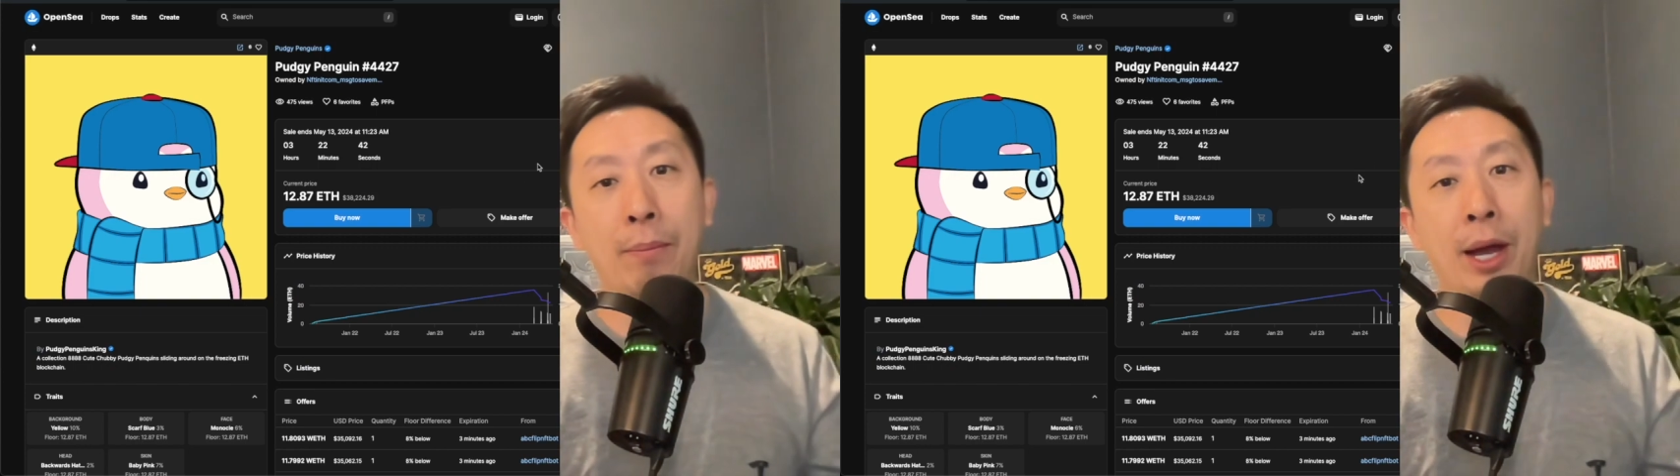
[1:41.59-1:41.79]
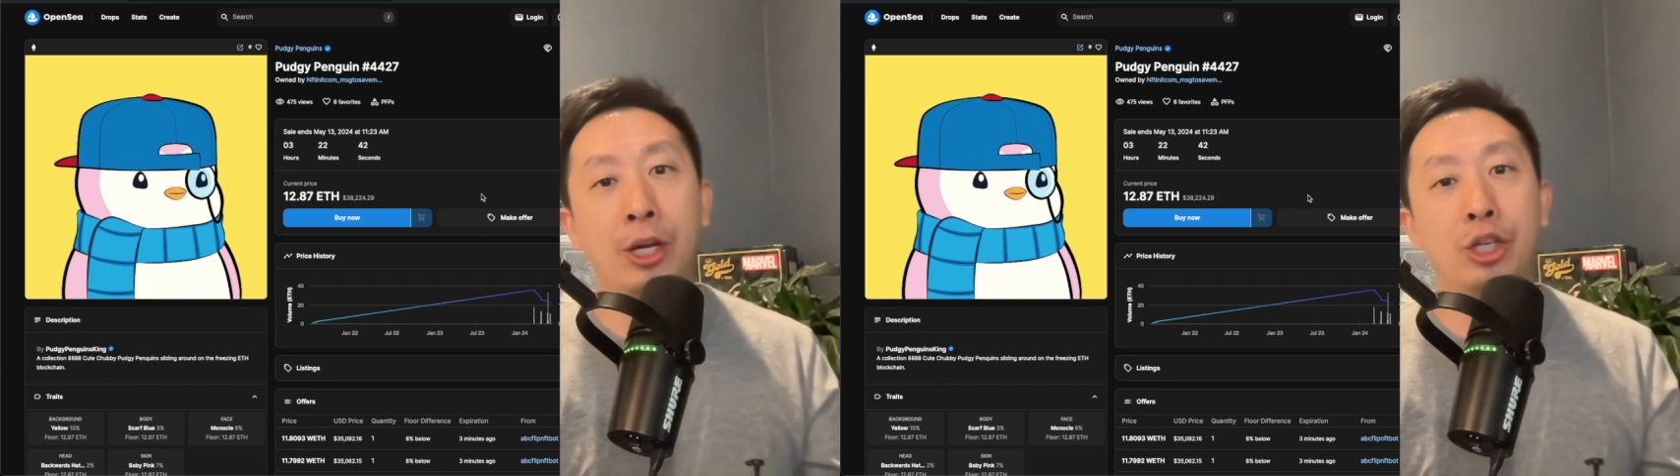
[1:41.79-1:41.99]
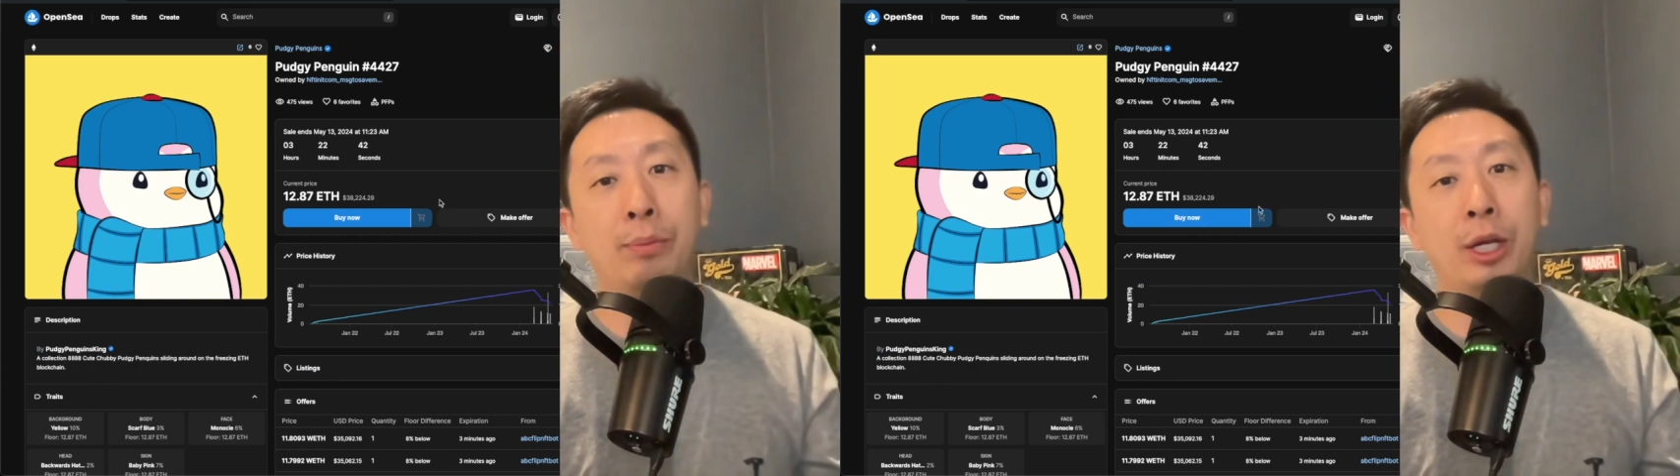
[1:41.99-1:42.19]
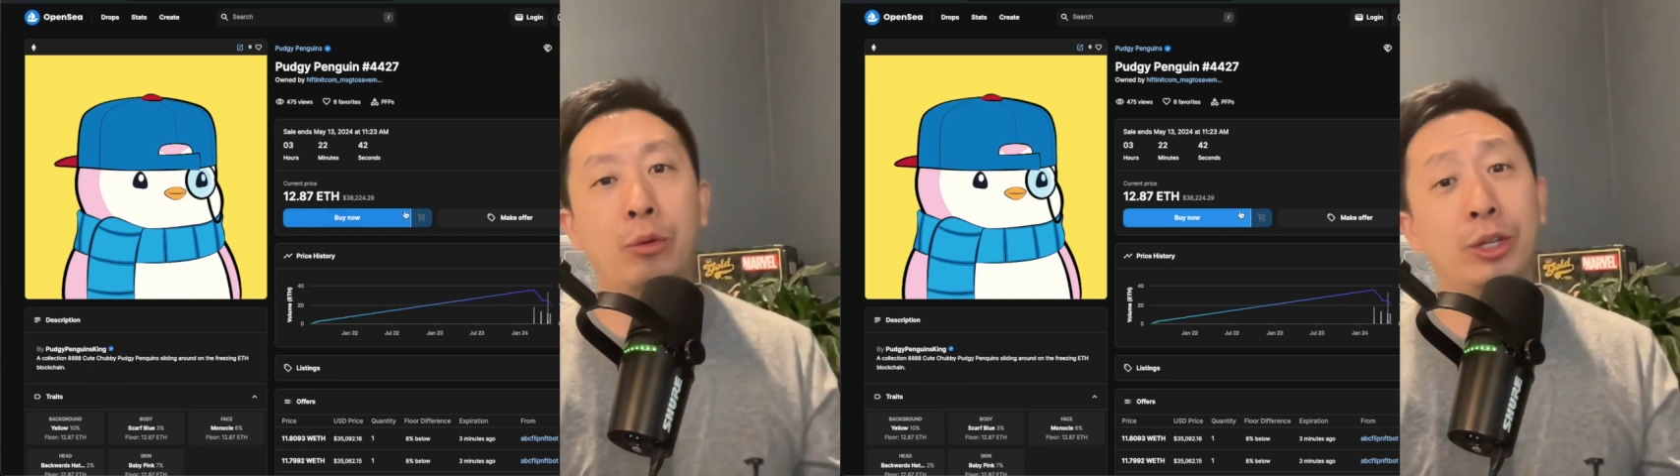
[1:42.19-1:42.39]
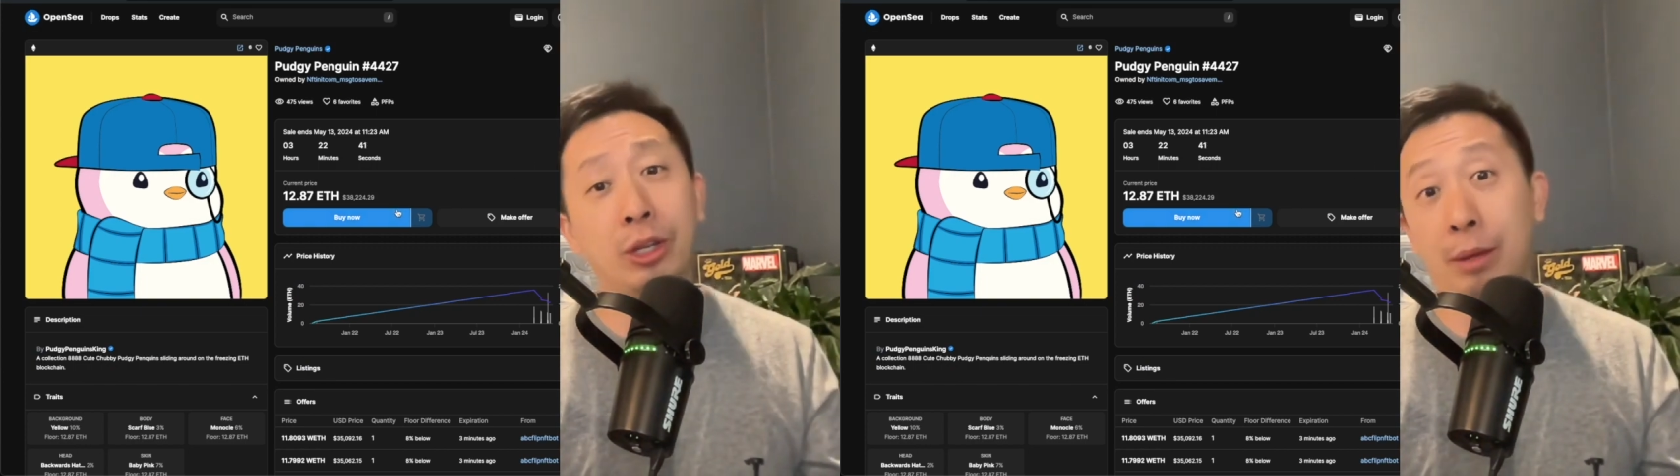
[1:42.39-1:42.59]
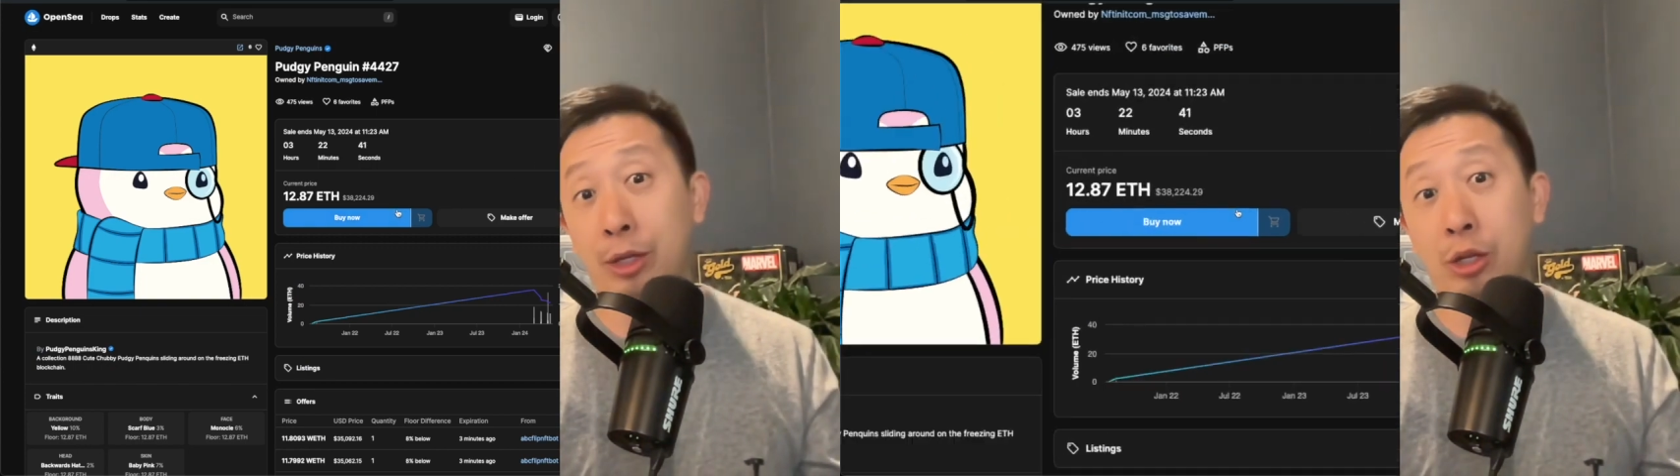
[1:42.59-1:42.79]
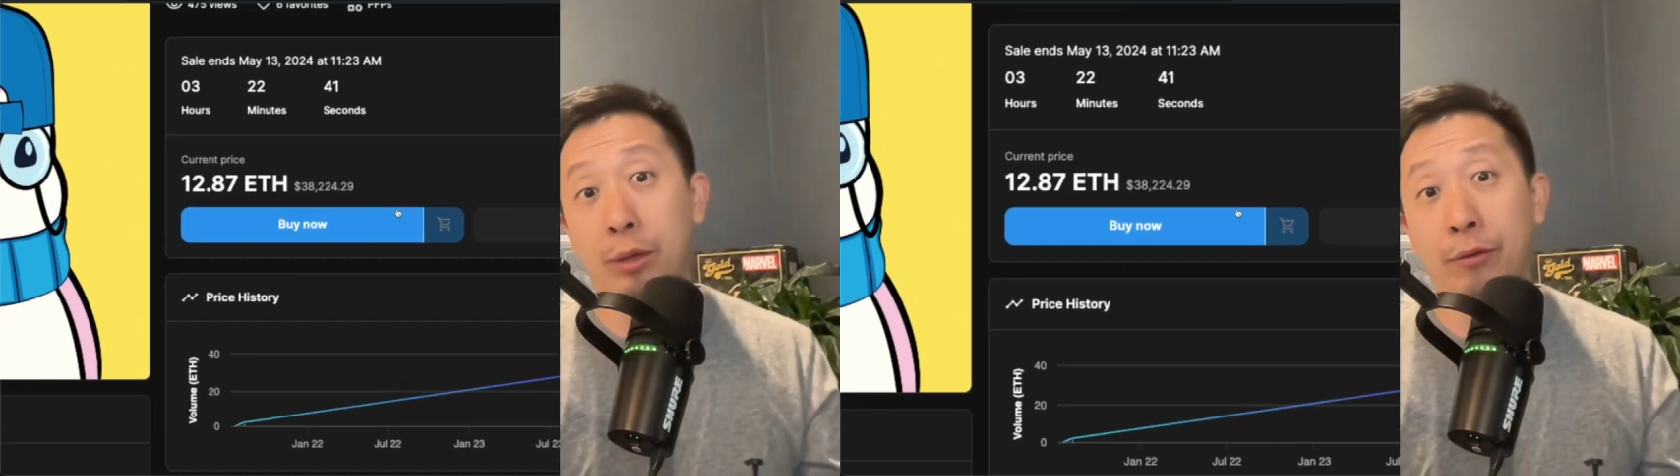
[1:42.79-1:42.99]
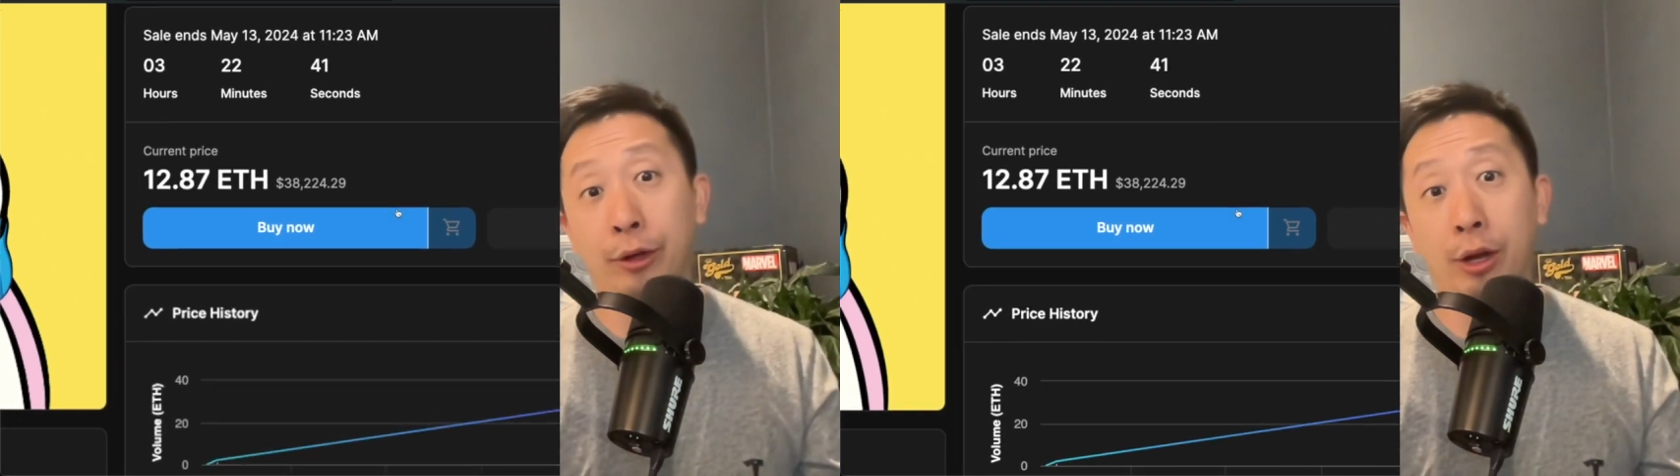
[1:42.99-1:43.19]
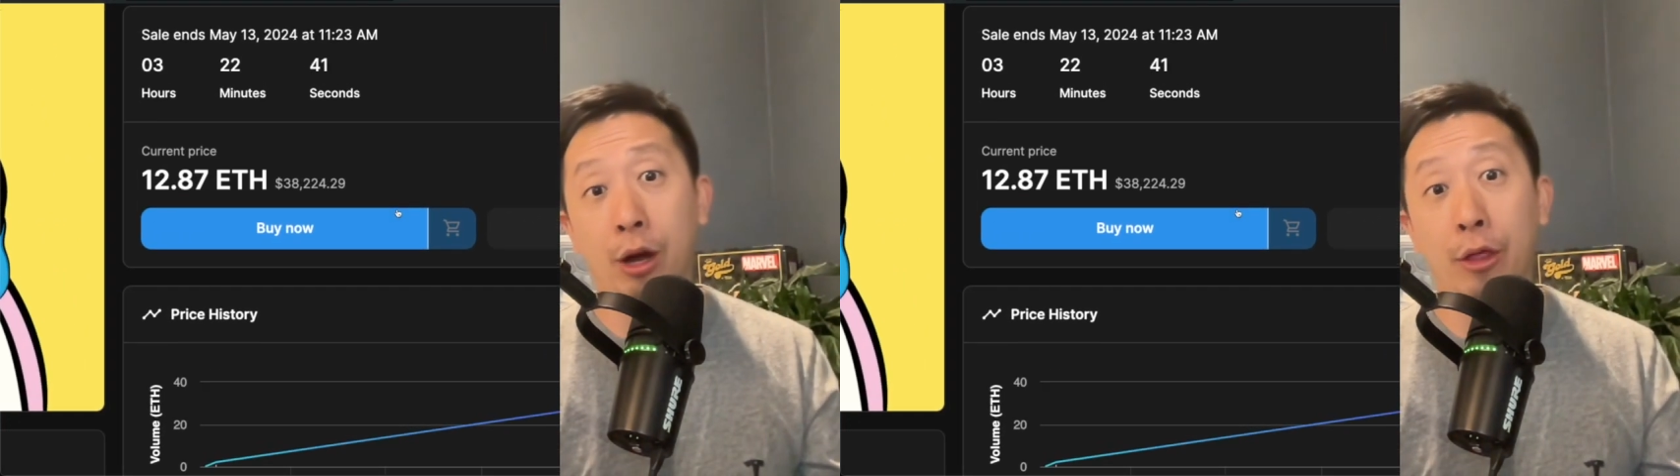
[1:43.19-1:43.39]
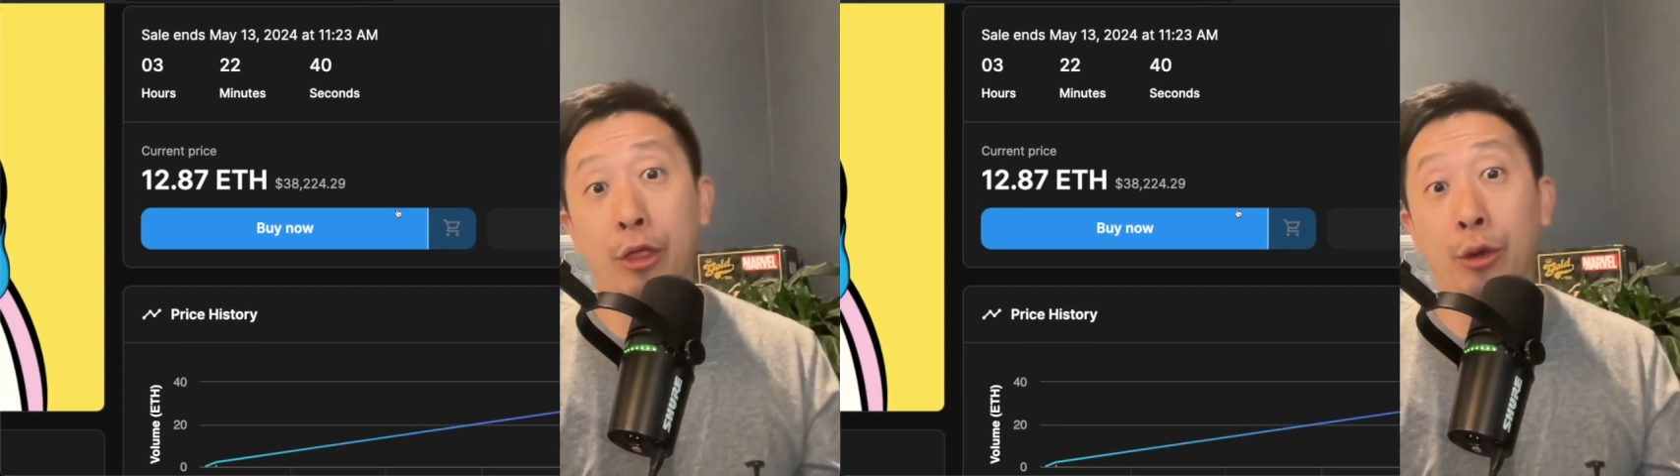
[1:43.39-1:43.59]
Pudgy Penguin to, let me zoom in for y'all,